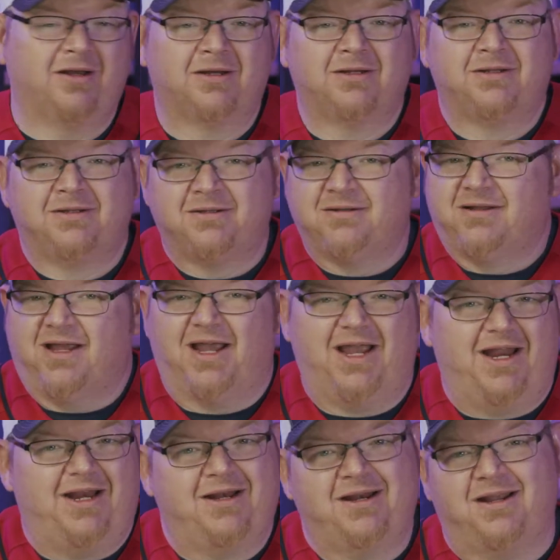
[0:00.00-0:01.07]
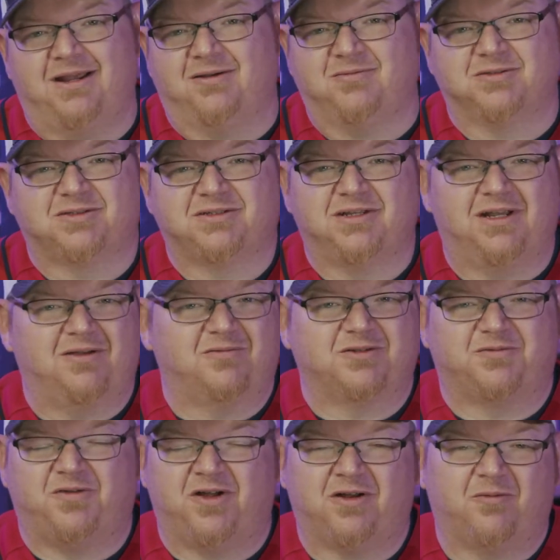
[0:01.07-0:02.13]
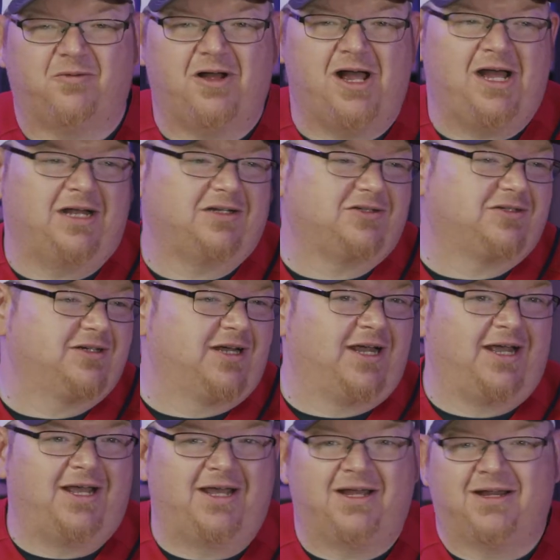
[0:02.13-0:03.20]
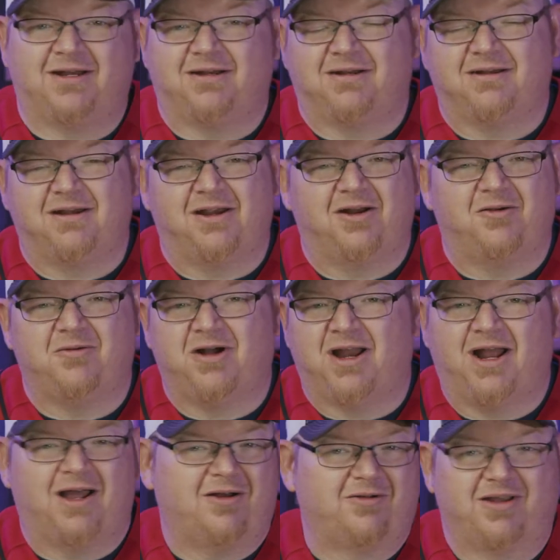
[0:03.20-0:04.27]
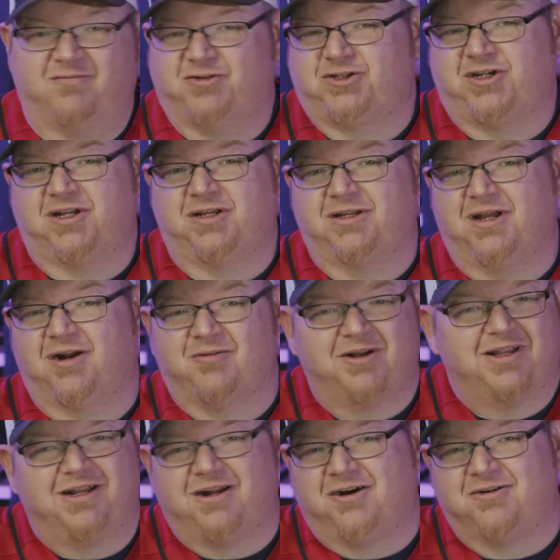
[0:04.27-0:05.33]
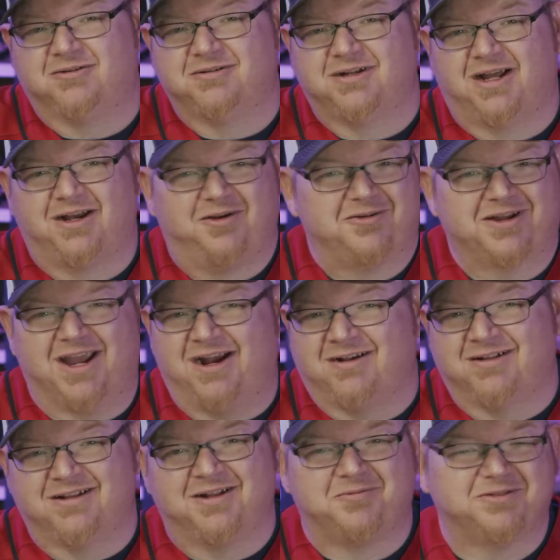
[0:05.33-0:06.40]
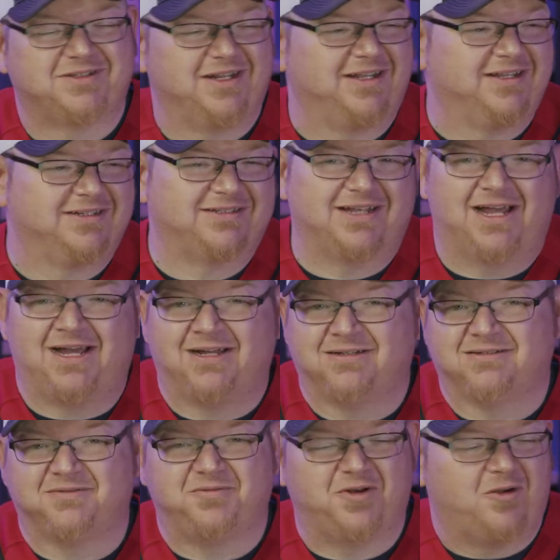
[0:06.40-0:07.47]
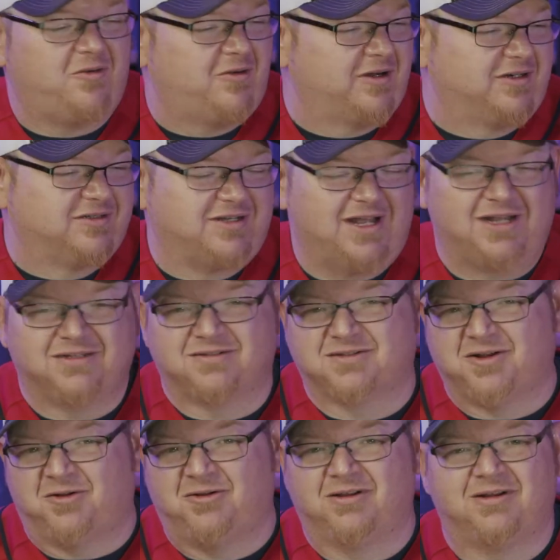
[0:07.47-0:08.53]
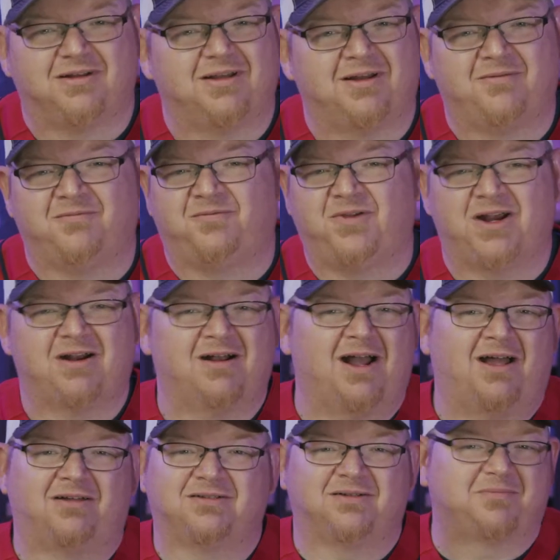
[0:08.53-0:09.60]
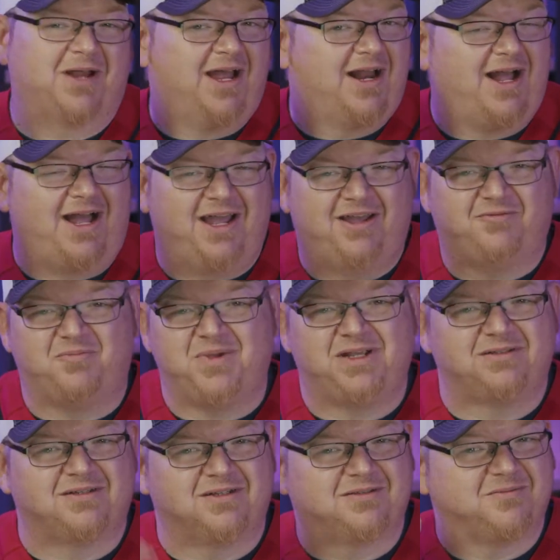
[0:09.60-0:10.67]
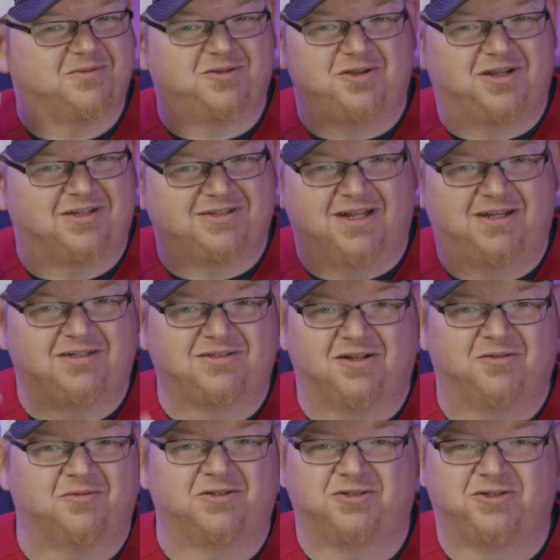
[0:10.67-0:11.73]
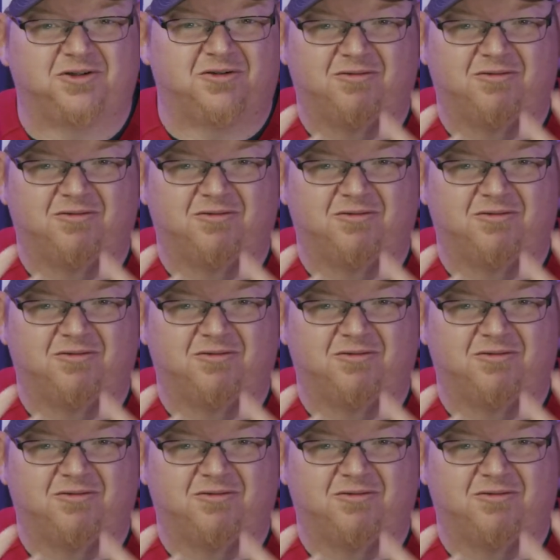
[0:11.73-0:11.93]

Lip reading: Yeah. And it was fun to watch, and you know what? I don't give a shit. I really don't. I don't care that they were stealing signs. If you don't want your signs stolen, then figure out some kind of IFB system so you can tell each other what you're doing.